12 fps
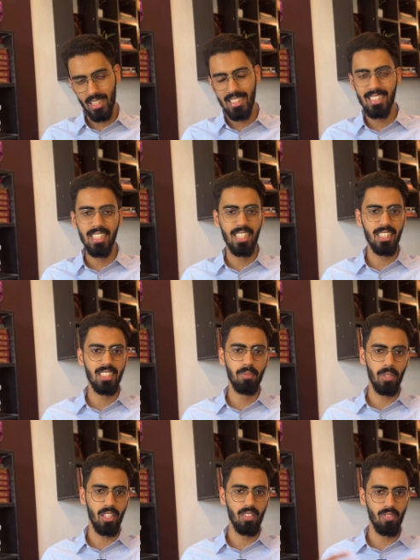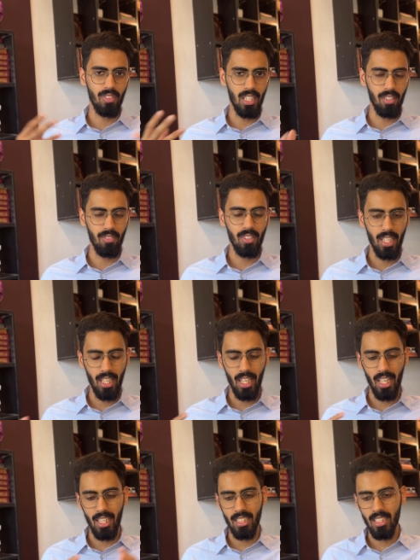is the next part of life?
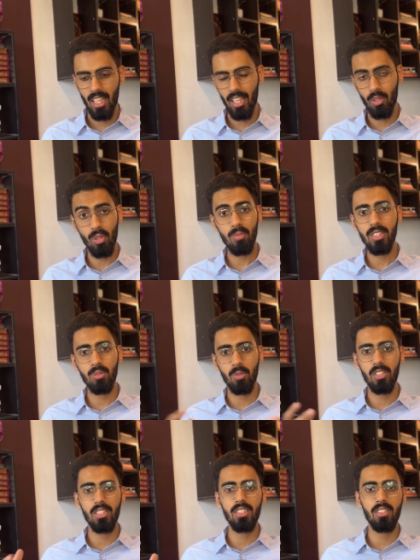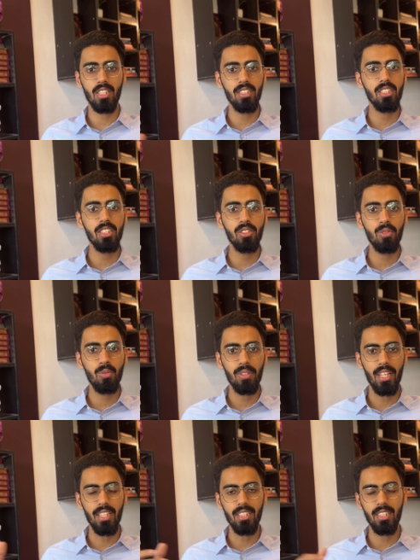And I always wanted to continue
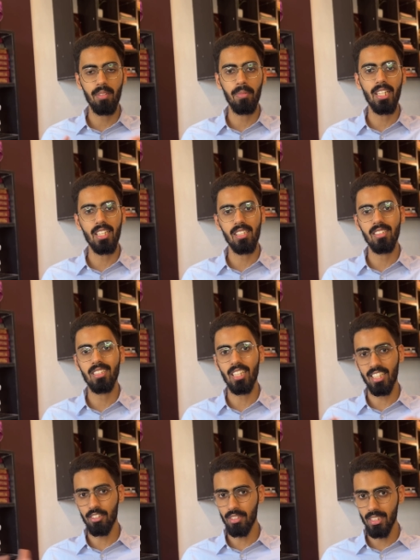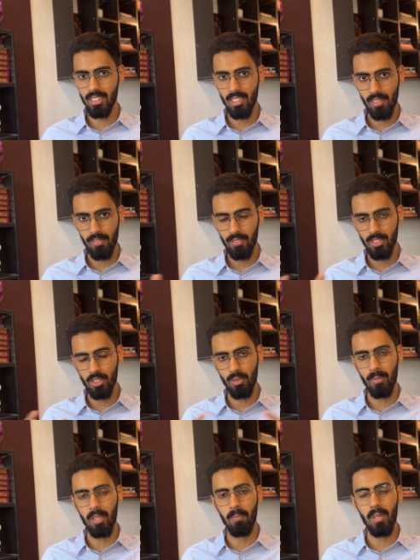in the medical sector itself. So
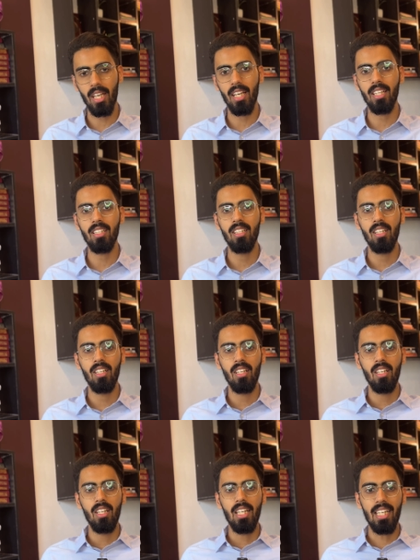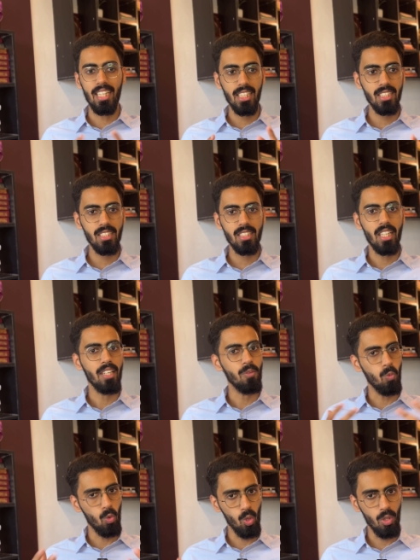my plan is and
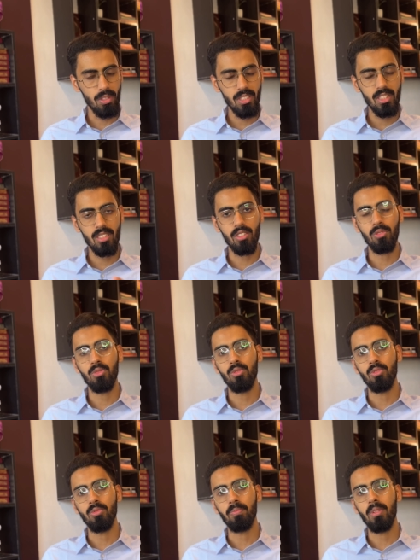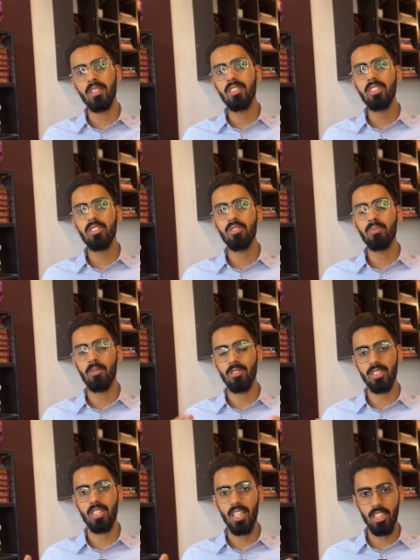was to pursue
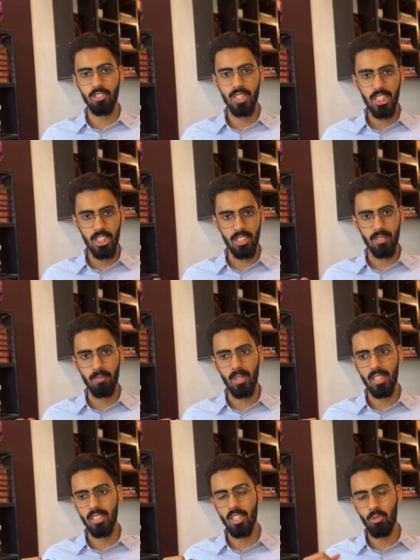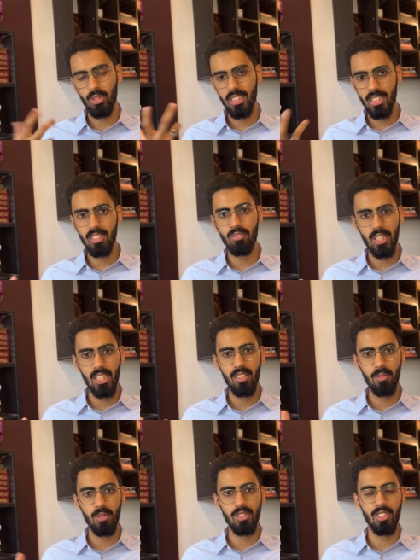post-graduation. But the question really
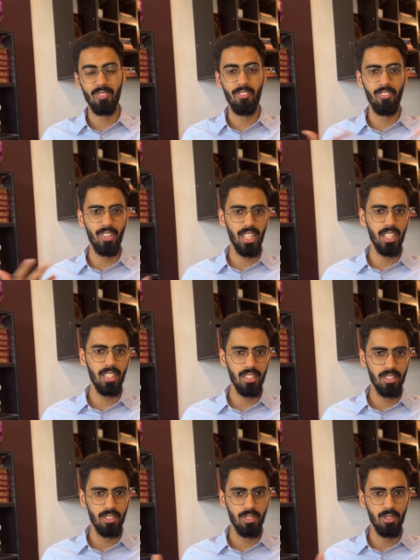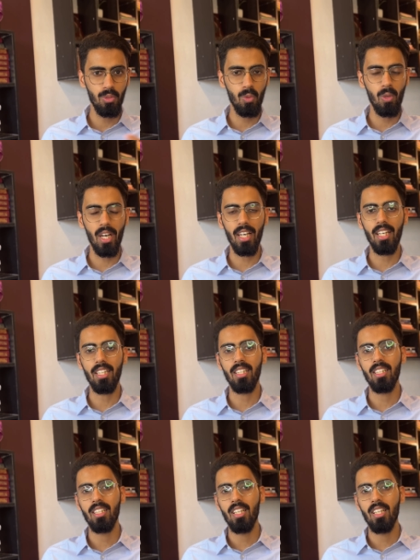was, where do I